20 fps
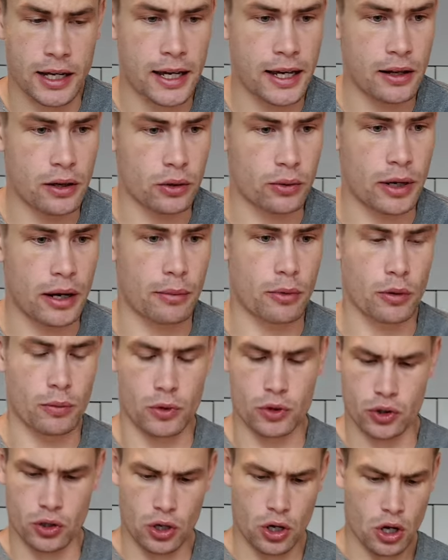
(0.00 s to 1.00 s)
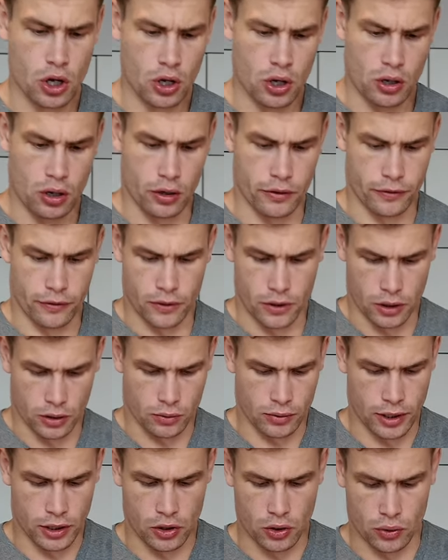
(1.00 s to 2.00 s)
kilogram almost of
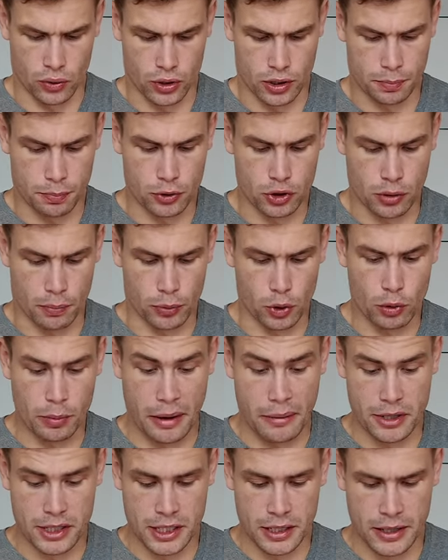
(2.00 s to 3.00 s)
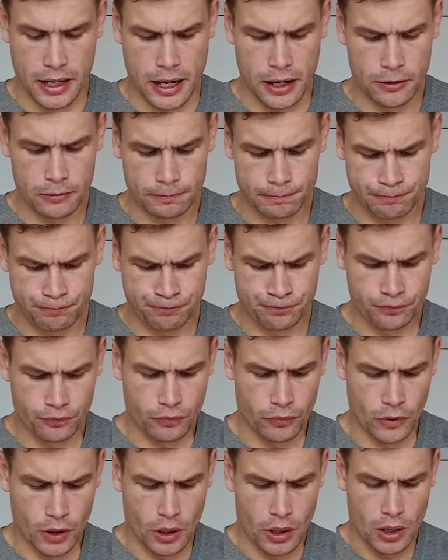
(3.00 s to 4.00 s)
Greek yogurt. Put some blueberries in there.
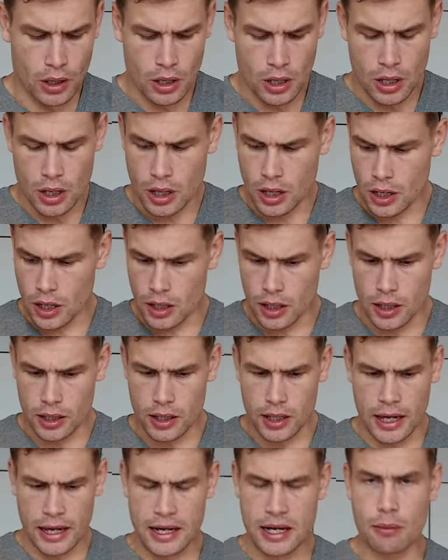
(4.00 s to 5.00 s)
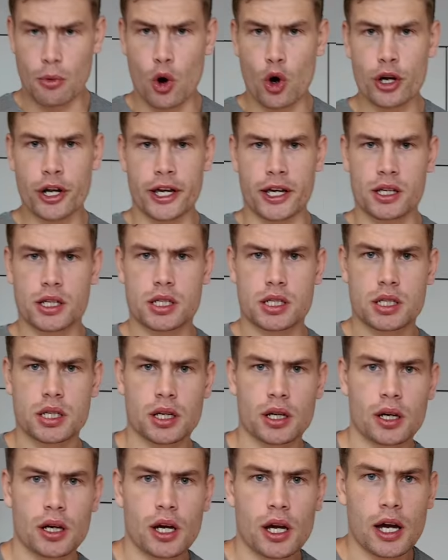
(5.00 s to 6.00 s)
In the
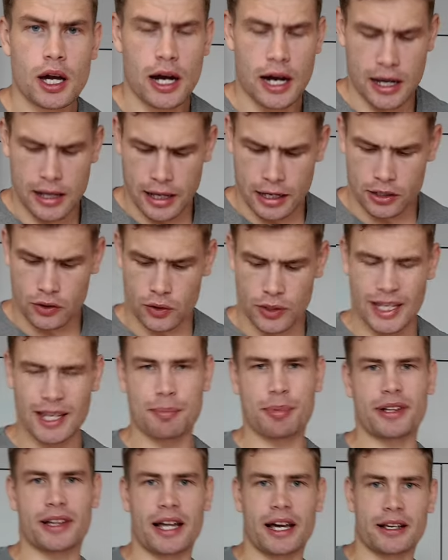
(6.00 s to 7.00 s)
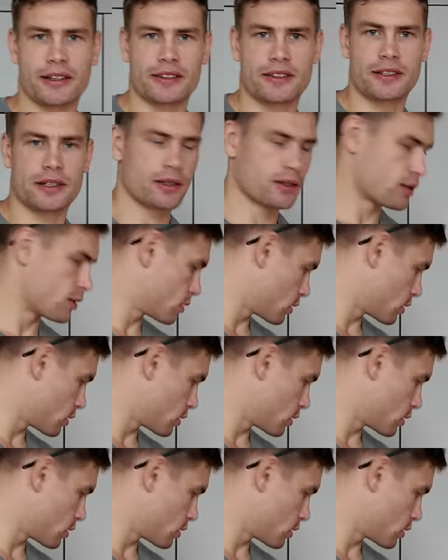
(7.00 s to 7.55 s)
mornings, I like to keep it light.